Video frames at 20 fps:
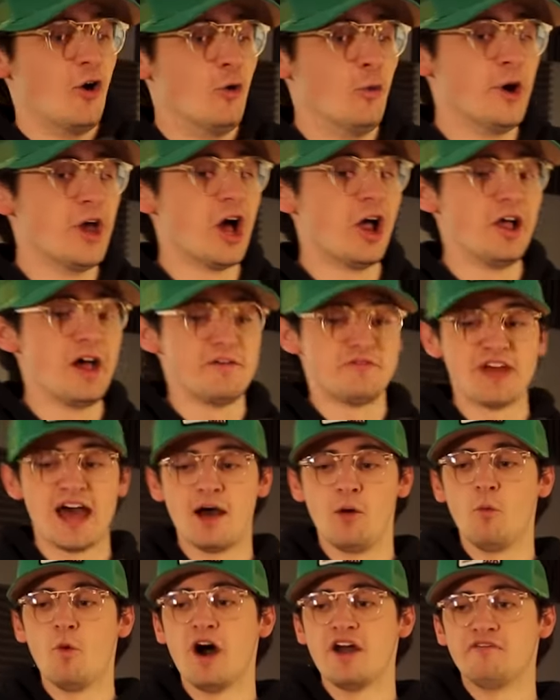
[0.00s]
we all have
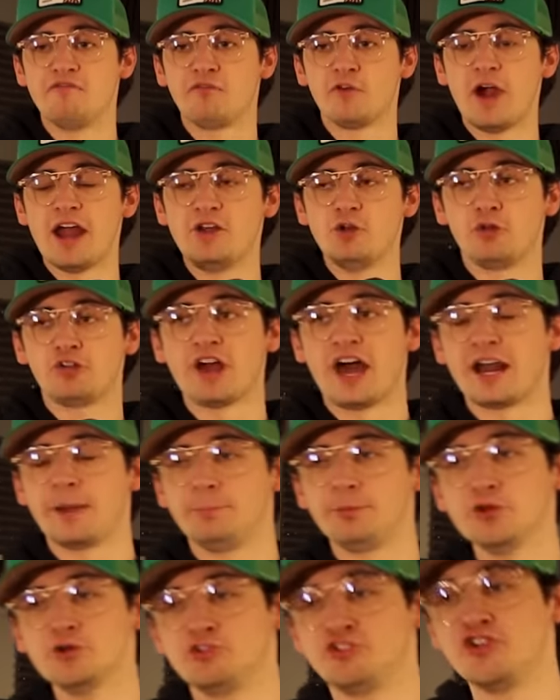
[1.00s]
that one friend who's got a
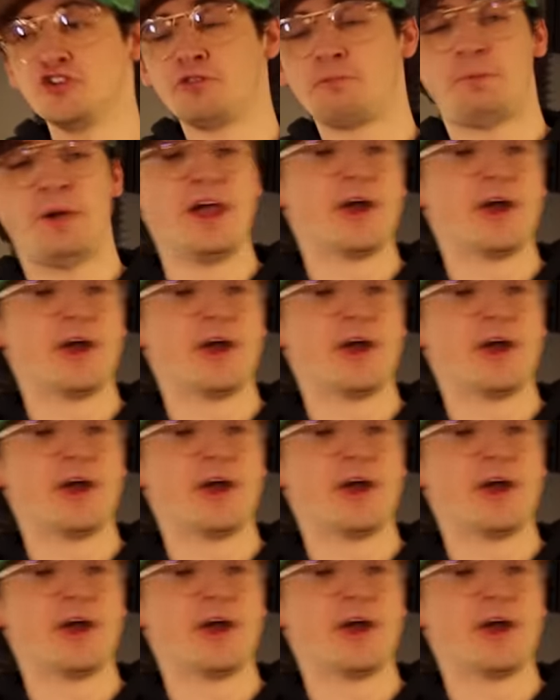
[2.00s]
Bluetooth